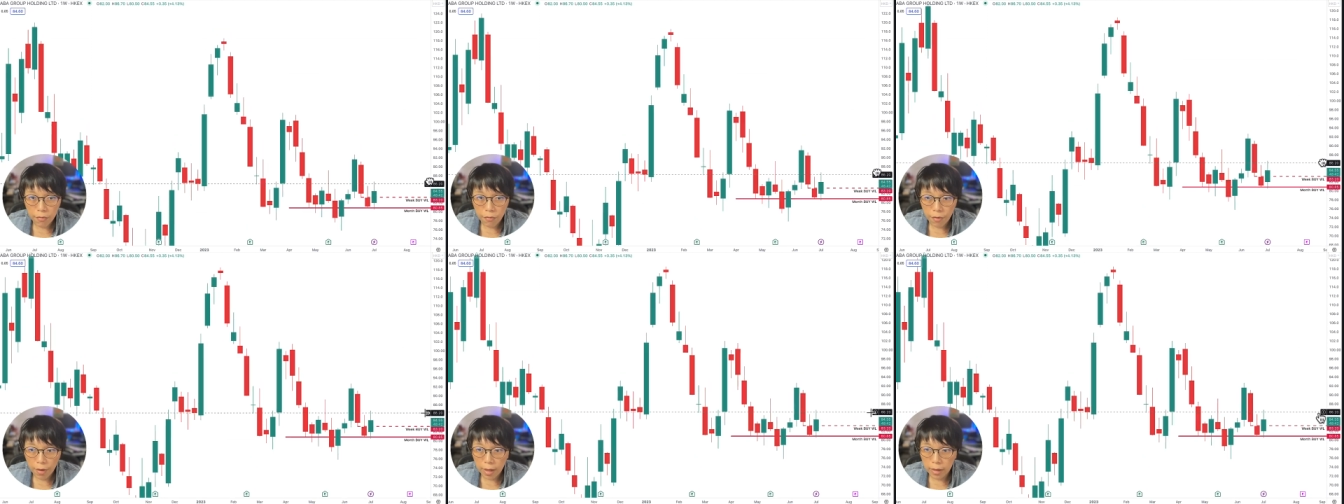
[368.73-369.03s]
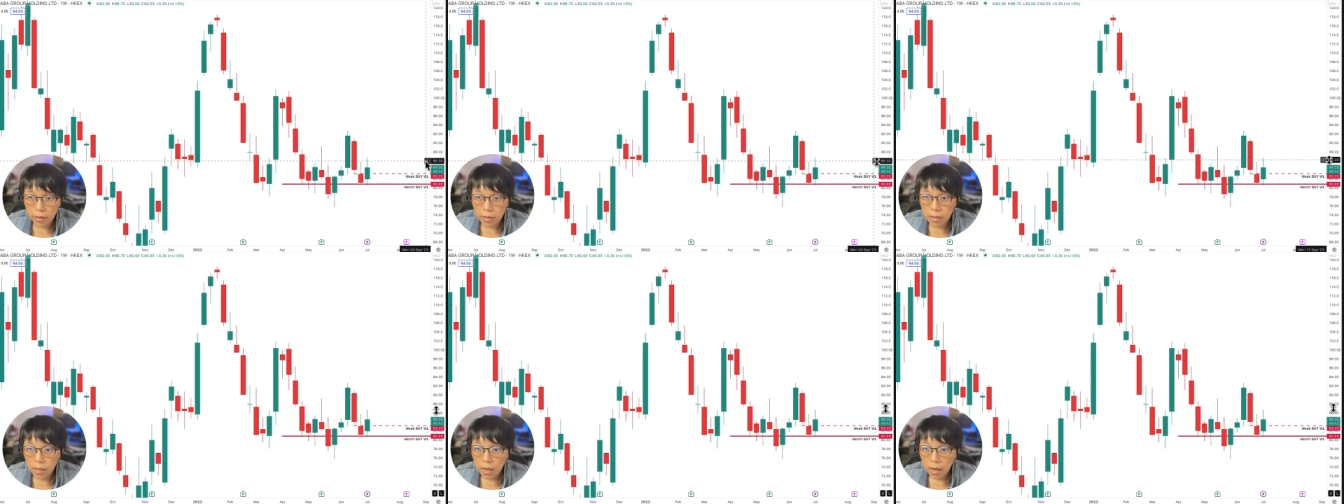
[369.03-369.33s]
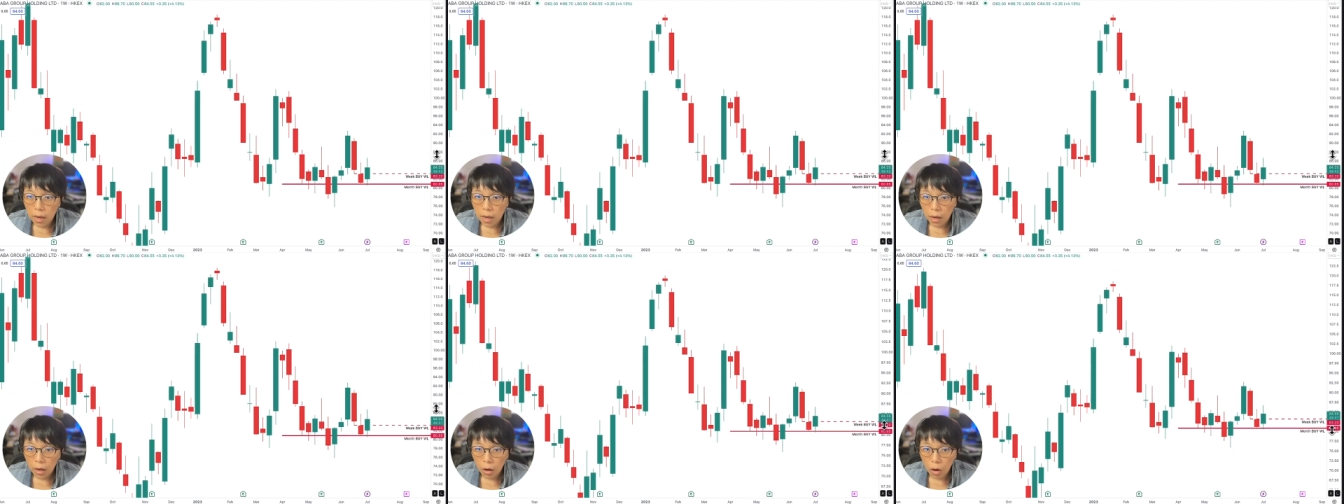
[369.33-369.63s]
that
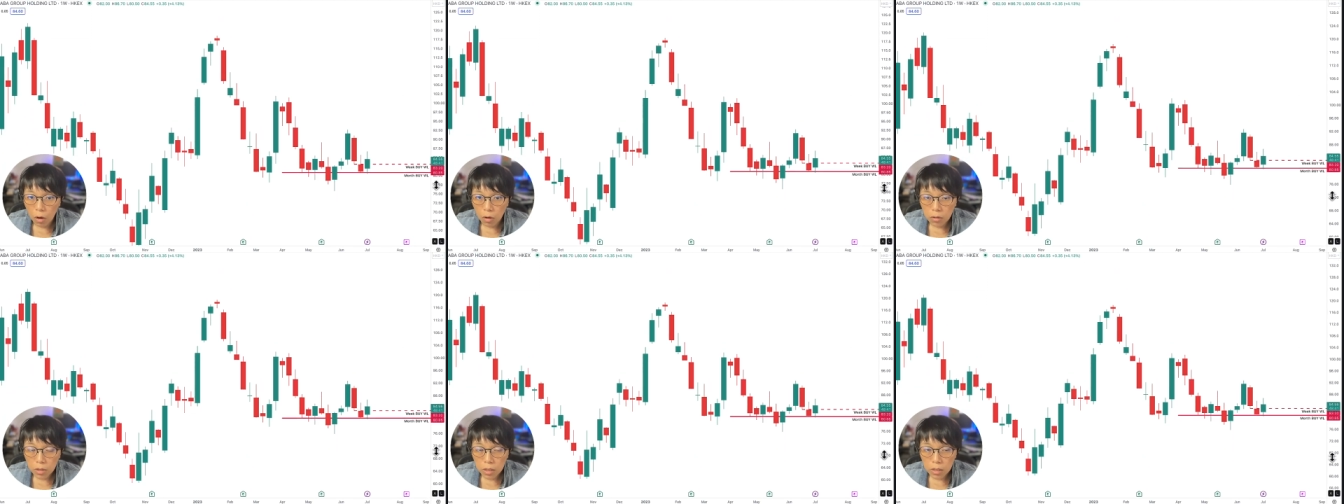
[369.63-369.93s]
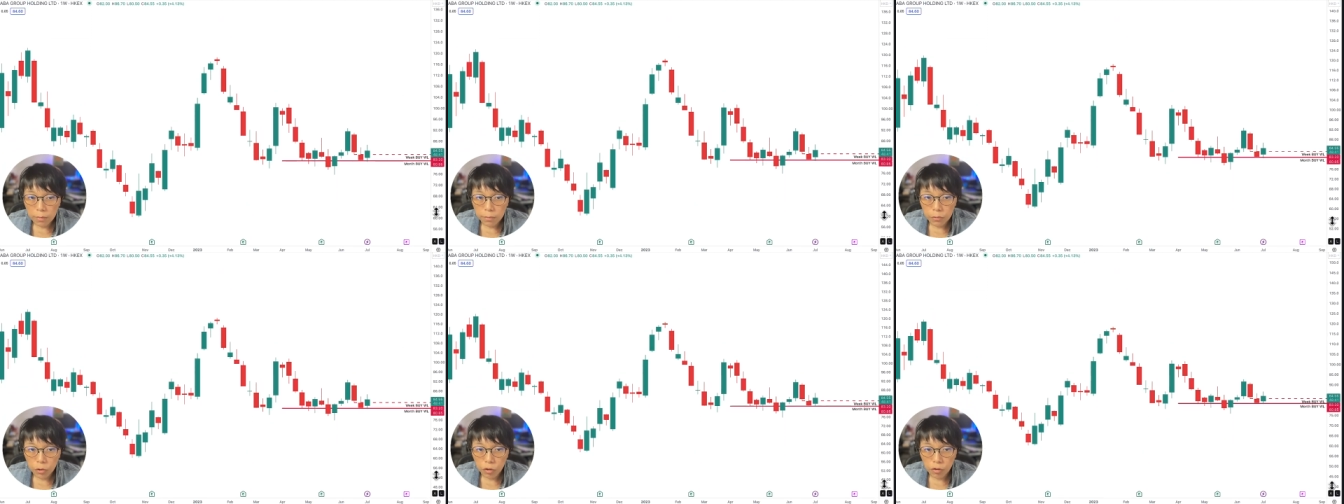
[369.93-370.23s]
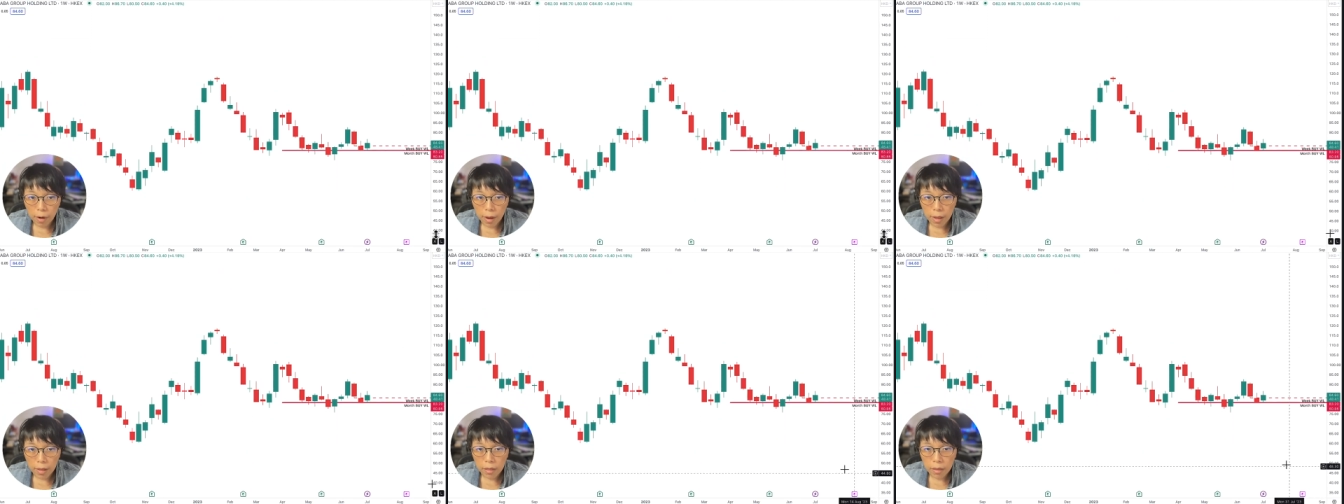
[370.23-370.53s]
long-term
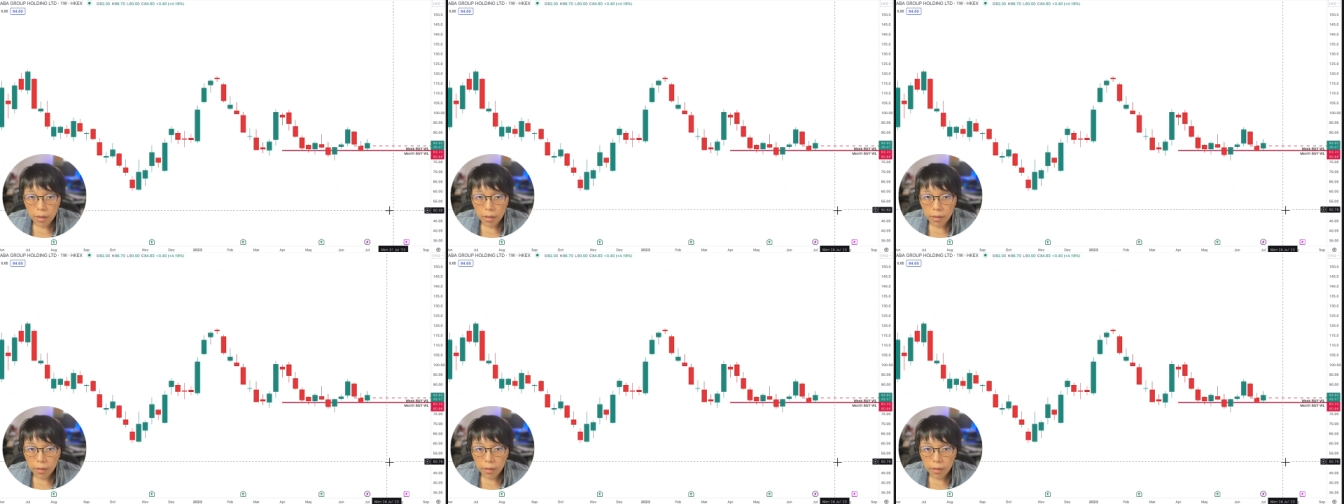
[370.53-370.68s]
trend,